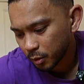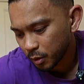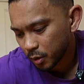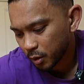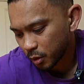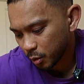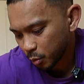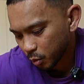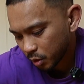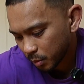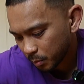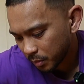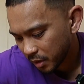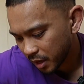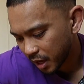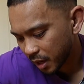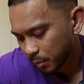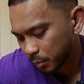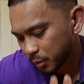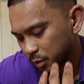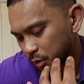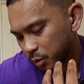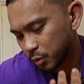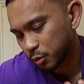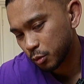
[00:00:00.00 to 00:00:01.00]
You want to be able
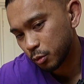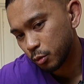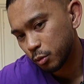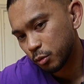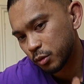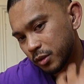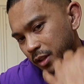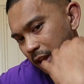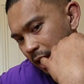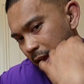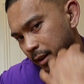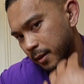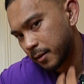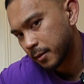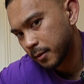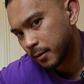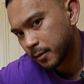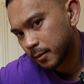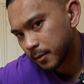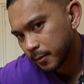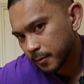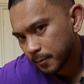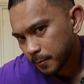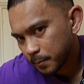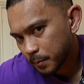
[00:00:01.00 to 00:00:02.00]
to use that
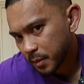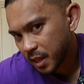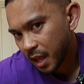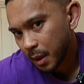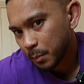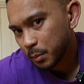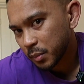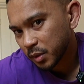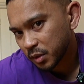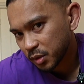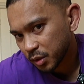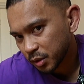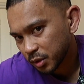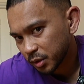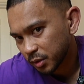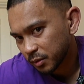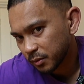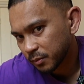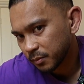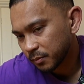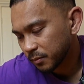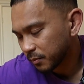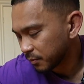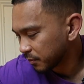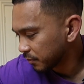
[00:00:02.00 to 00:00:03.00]
position